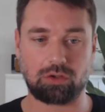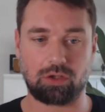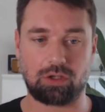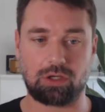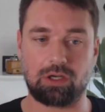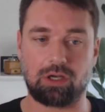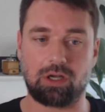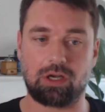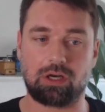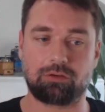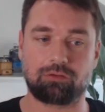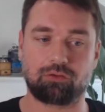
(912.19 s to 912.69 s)
a
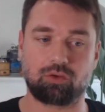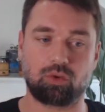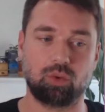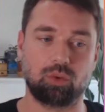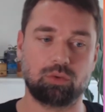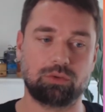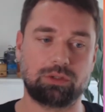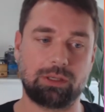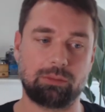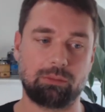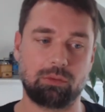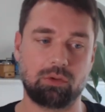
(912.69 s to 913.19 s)
lot of cool
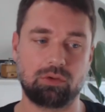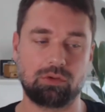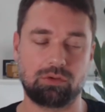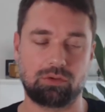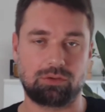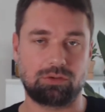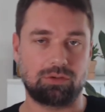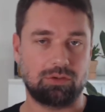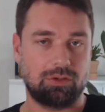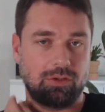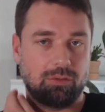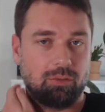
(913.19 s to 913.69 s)
demos
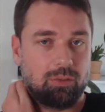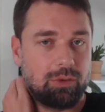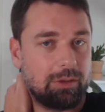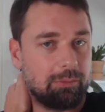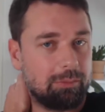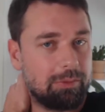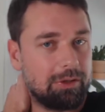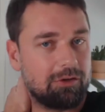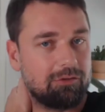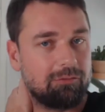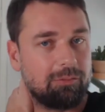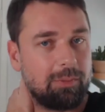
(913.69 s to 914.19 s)
with a bit
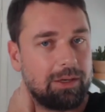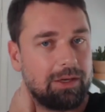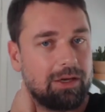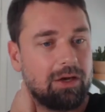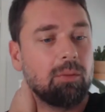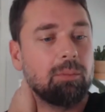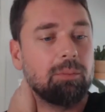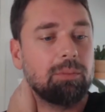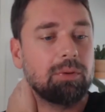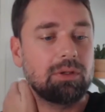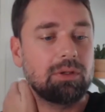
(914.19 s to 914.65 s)
of my help,